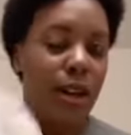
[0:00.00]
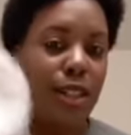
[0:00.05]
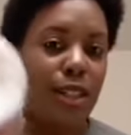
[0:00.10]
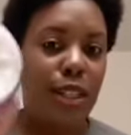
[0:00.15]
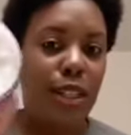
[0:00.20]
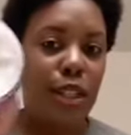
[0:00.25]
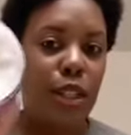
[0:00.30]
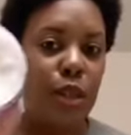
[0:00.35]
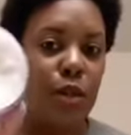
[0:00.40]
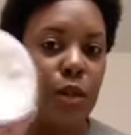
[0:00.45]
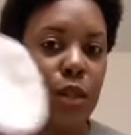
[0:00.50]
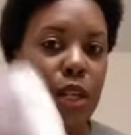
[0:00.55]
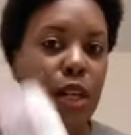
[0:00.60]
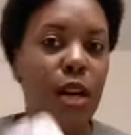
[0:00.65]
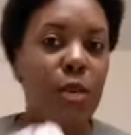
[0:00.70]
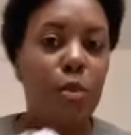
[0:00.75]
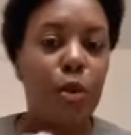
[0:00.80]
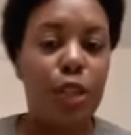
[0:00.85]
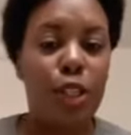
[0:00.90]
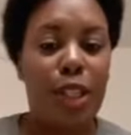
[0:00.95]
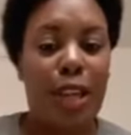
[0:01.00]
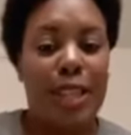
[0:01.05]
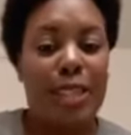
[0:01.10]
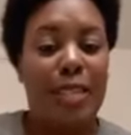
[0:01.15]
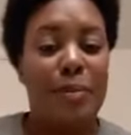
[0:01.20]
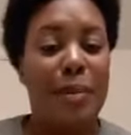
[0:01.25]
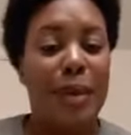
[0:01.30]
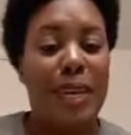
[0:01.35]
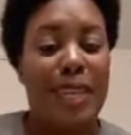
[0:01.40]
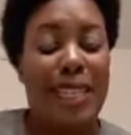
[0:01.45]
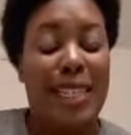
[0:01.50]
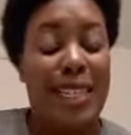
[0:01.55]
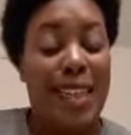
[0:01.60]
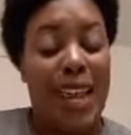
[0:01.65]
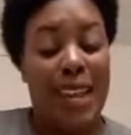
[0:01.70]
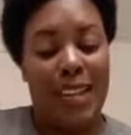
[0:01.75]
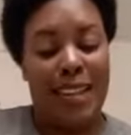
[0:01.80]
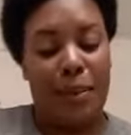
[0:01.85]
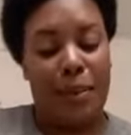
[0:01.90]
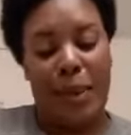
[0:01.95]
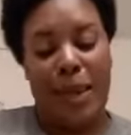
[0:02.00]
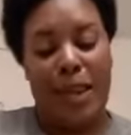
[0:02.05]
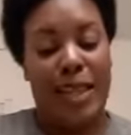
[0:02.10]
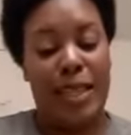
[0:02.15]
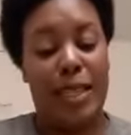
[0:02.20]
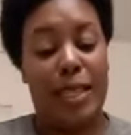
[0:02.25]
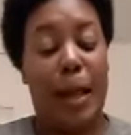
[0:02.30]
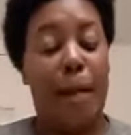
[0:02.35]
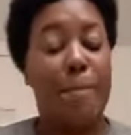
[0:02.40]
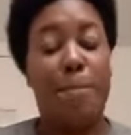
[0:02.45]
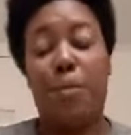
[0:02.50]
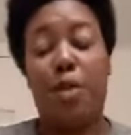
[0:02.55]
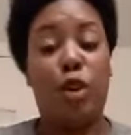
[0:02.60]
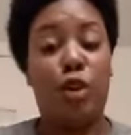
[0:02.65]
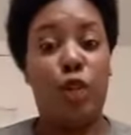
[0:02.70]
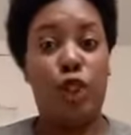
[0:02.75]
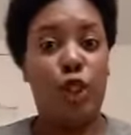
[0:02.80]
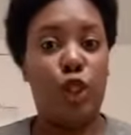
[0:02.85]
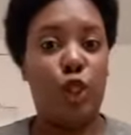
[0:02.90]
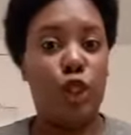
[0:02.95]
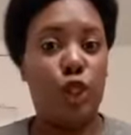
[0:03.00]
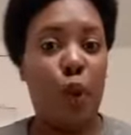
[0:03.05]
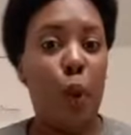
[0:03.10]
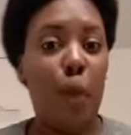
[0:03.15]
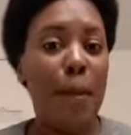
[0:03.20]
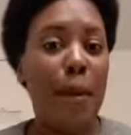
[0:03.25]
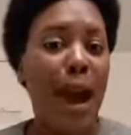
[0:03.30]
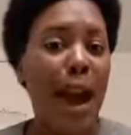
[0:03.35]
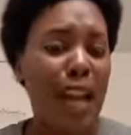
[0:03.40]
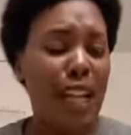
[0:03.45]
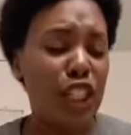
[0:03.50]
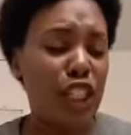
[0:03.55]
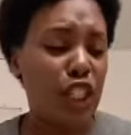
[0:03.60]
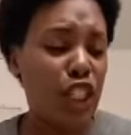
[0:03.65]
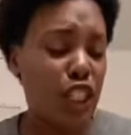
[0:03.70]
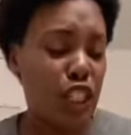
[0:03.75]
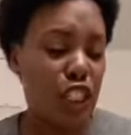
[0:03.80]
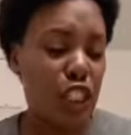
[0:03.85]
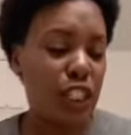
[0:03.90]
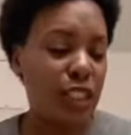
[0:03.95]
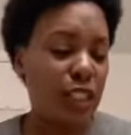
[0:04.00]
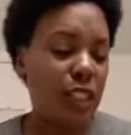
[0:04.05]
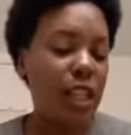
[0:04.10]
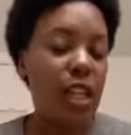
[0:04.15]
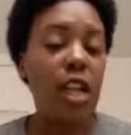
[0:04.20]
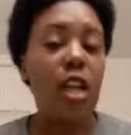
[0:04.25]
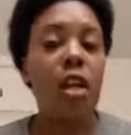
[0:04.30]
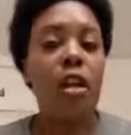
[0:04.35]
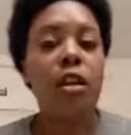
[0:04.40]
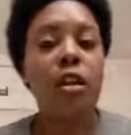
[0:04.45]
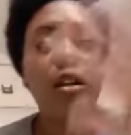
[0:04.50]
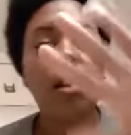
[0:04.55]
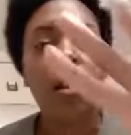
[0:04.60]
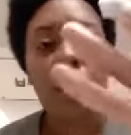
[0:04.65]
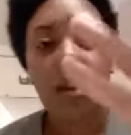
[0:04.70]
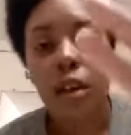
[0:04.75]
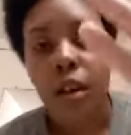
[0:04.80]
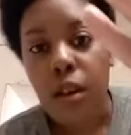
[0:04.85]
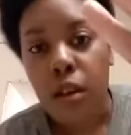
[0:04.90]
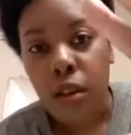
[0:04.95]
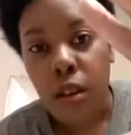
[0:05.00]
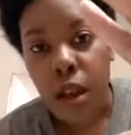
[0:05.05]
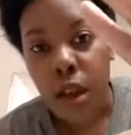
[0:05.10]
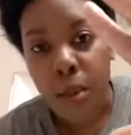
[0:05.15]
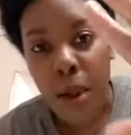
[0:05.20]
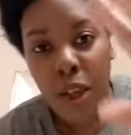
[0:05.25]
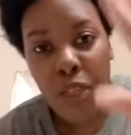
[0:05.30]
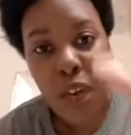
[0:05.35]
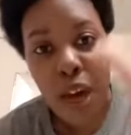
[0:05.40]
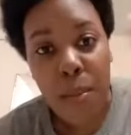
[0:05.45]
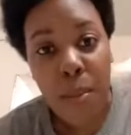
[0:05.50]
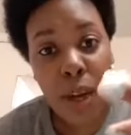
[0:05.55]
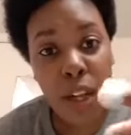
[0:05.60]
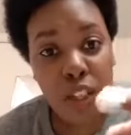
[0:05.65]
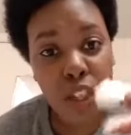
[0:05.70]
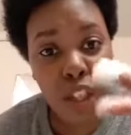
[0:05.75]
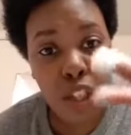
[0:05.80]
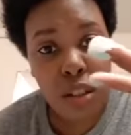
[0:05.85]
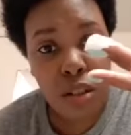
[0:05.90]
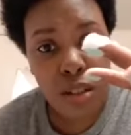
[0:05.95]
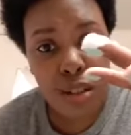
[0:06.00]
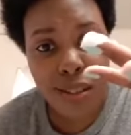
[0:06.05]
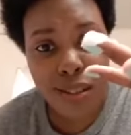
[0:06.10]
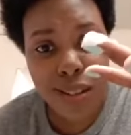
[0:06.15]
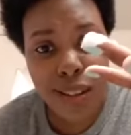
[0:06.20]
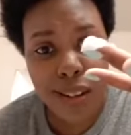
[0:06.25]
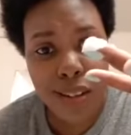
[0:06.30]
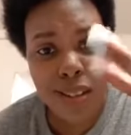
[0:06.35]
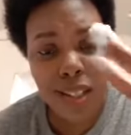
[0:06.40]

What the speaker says: a new tub, which gets me excited because there's so much. About that much. It's not a